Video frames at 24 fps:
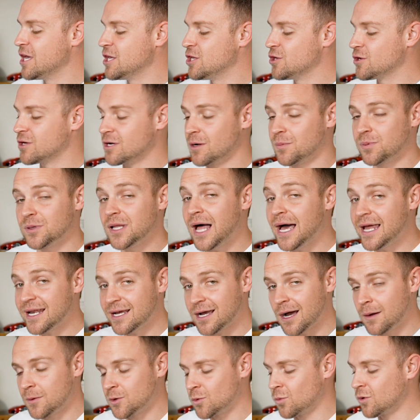You can apply to
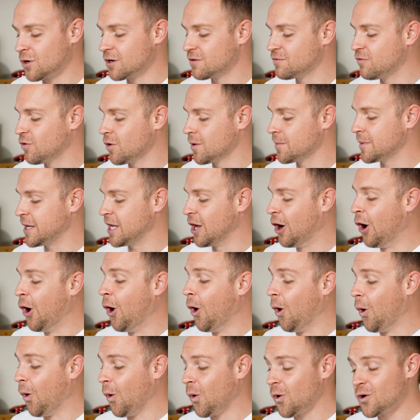come and work for me,
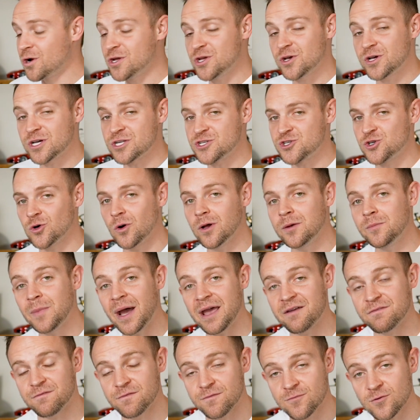or you can join
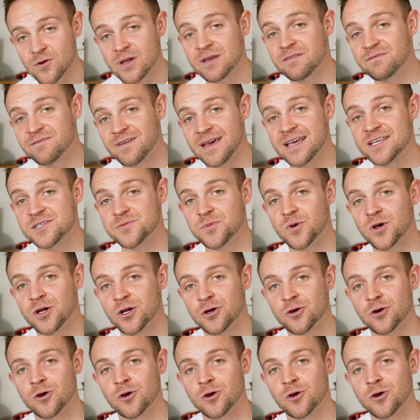my free Facebook